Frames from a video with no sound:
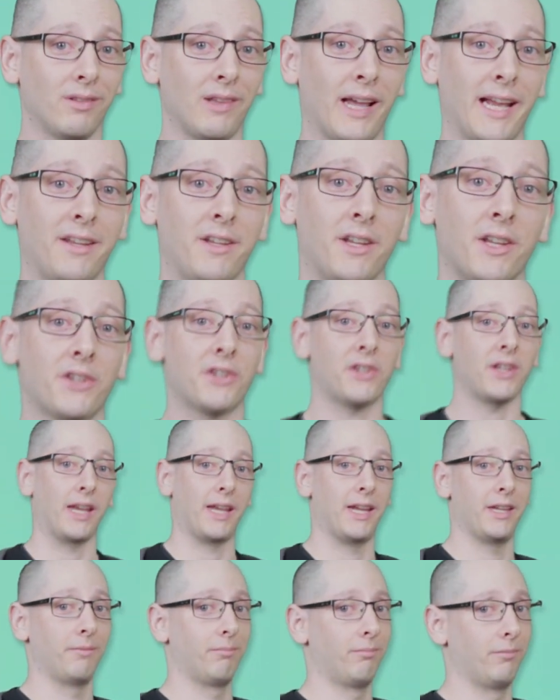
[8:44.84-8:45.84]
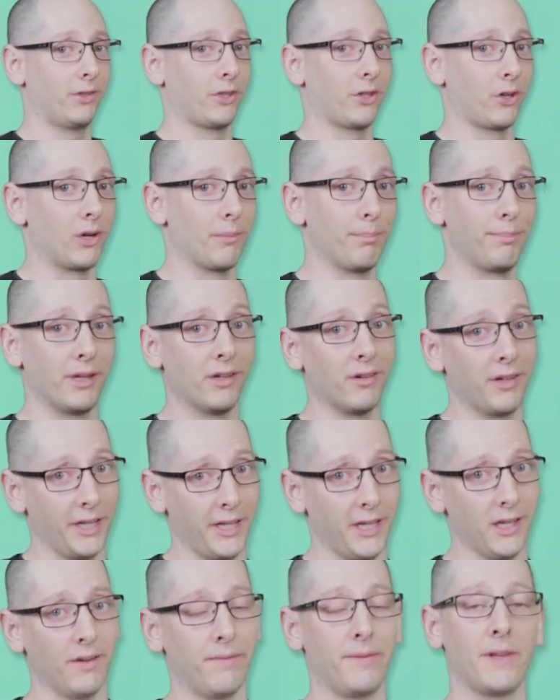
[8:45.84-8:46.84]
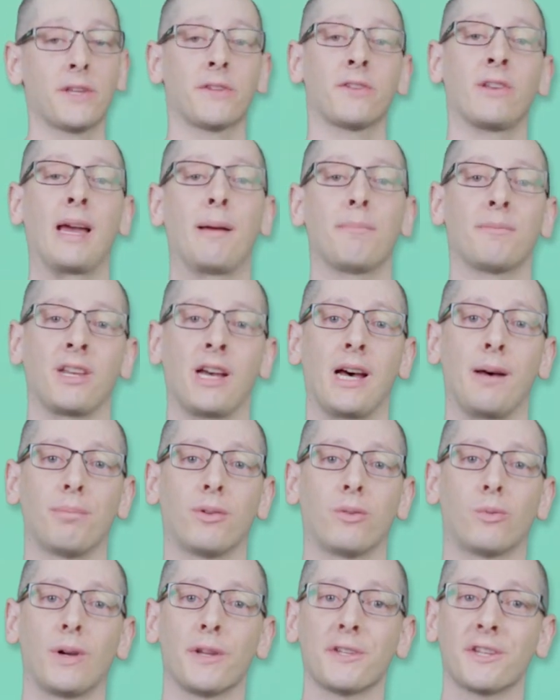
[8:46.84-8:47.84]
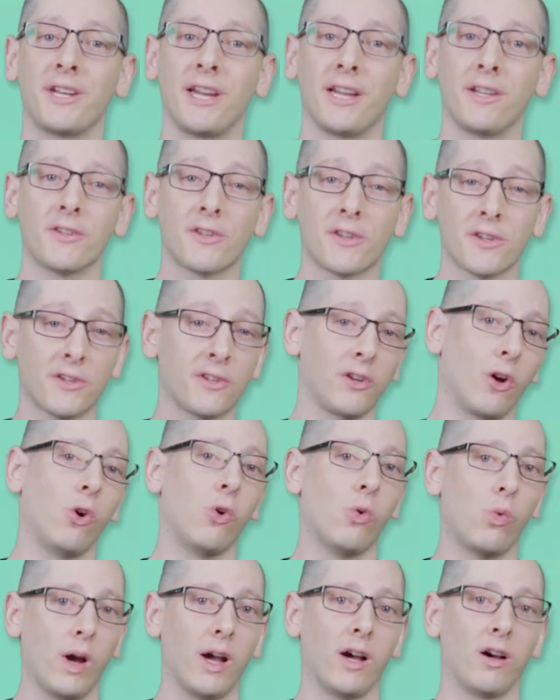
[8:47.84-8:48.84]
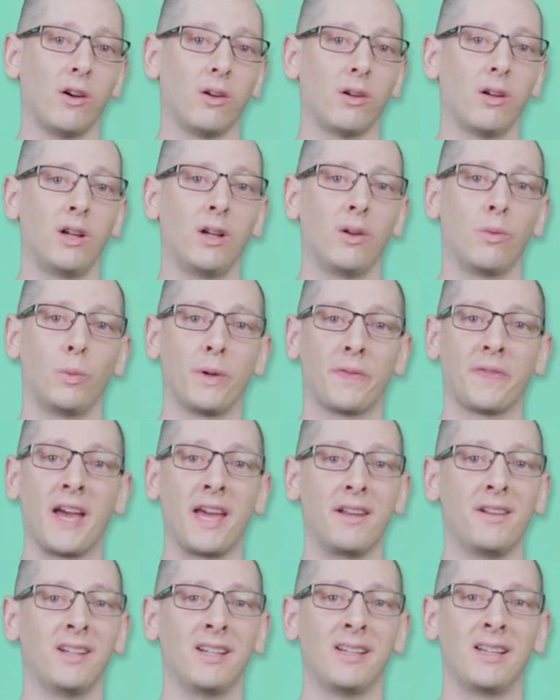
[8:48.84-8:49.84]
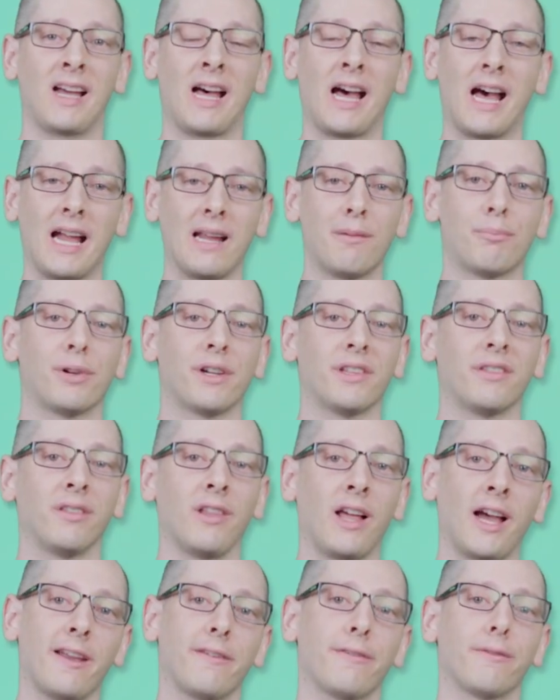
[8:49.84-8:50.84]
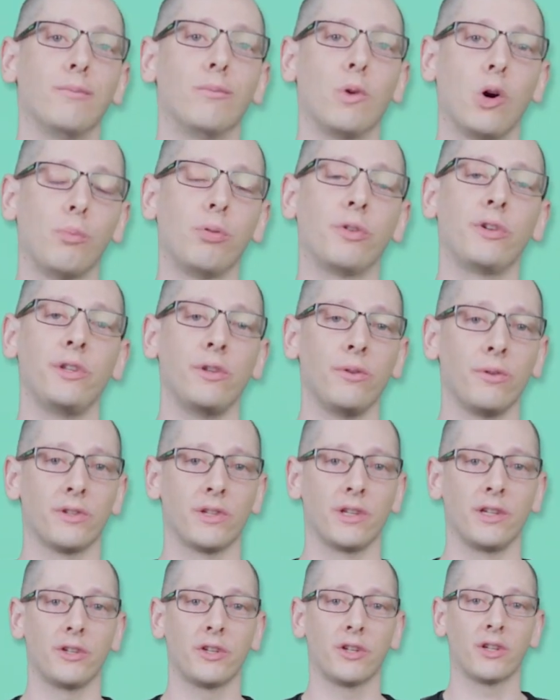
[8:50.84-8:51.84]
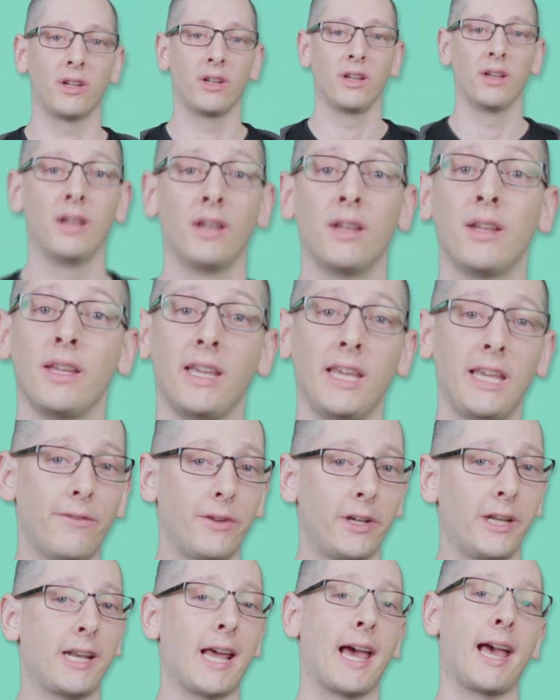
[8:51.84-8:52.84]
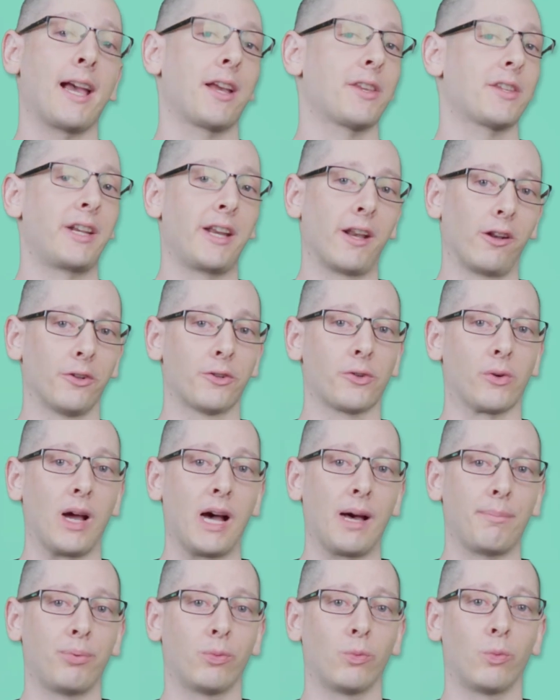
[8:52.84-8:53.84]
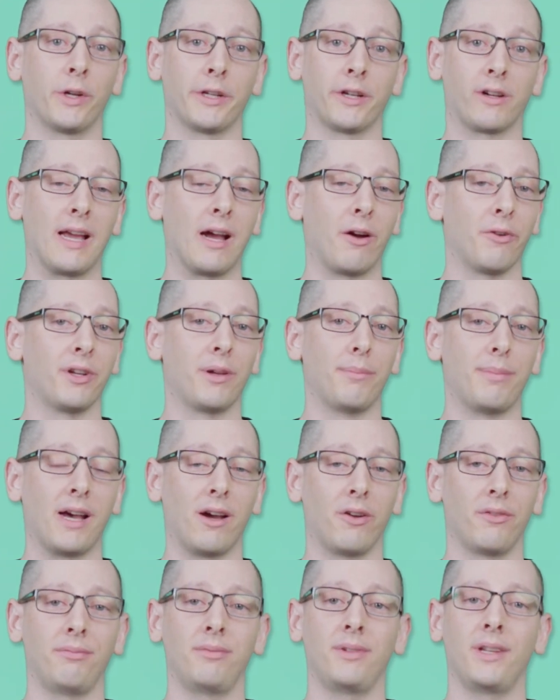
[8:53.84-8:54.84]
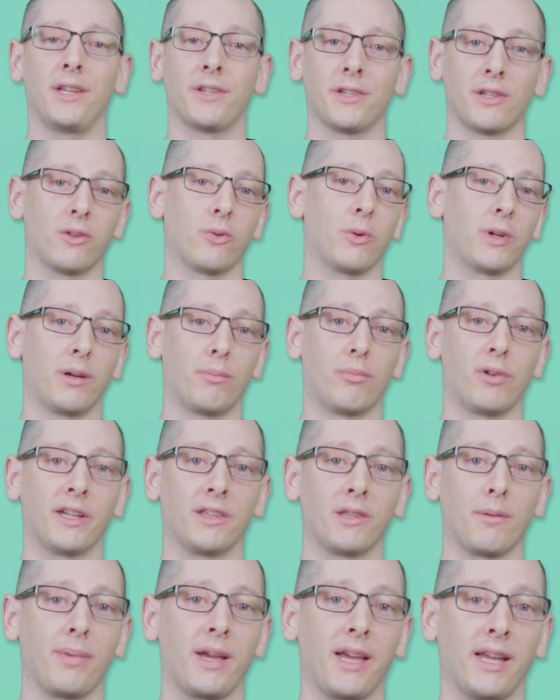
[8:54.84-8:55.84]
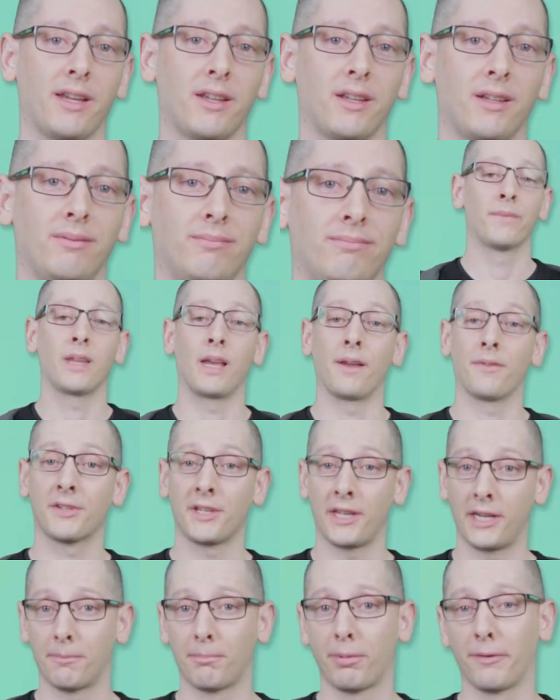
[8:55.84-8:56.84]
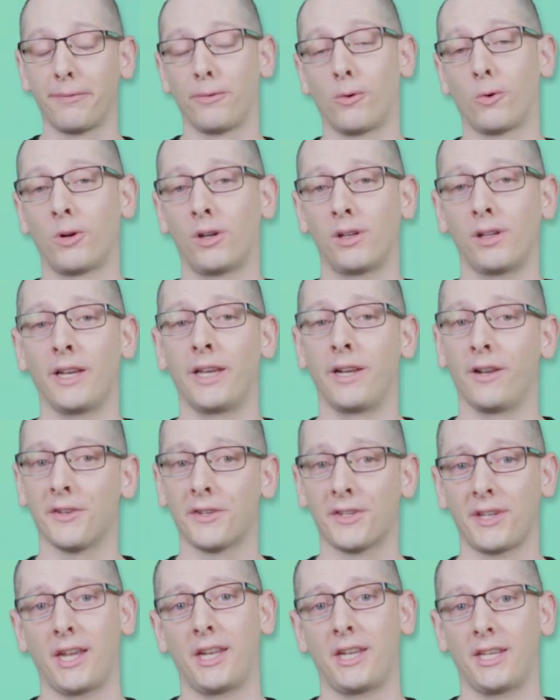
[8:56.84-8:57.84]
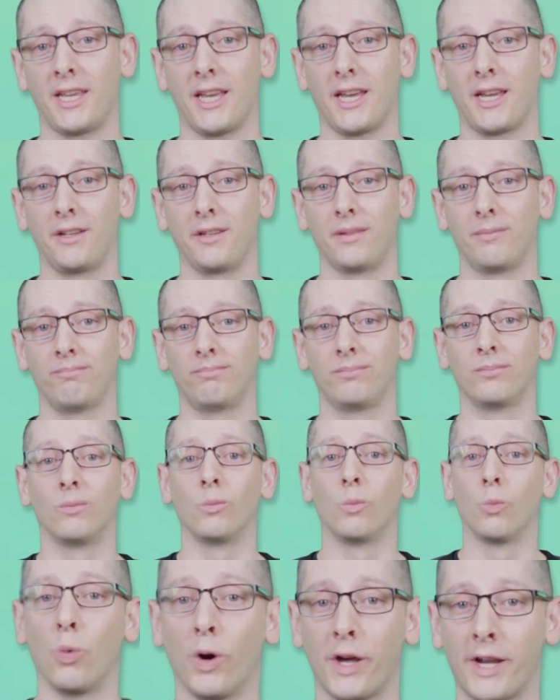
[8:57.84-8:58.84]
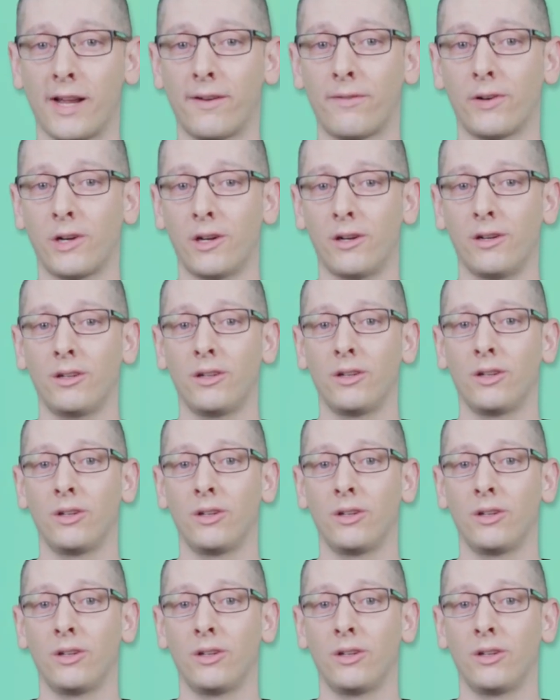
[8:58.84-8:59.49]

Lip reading: lightness and durability of this laptop resonates so well with that hybrid life mobile usage. Even an accidental drop while you're out and about isn't going to break the bank. I've said it before and I'll say it again. Whatever,